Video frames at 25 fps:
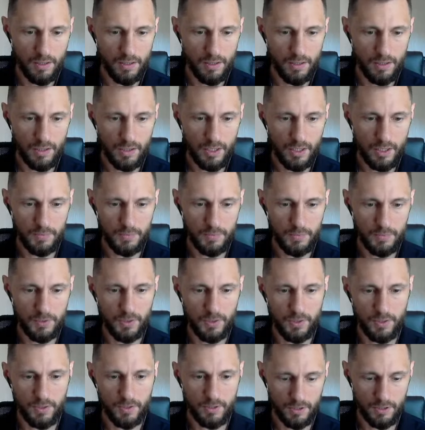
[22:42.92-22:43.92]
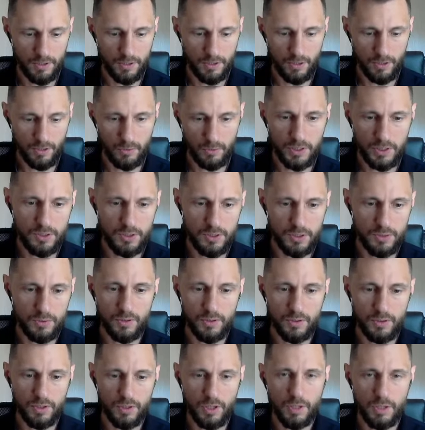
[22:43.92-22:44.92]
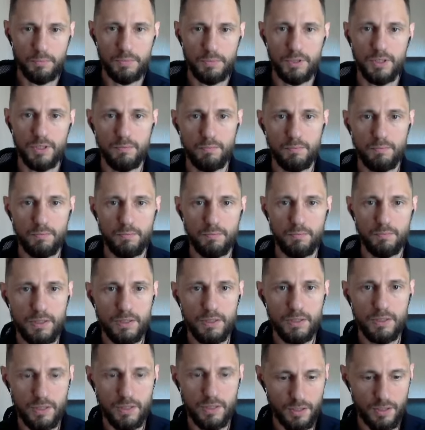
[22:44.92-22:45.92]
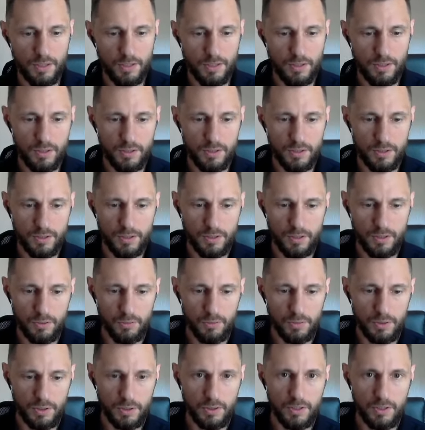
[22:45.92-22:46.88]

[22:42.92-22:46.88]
I'm going to copy and paste this code in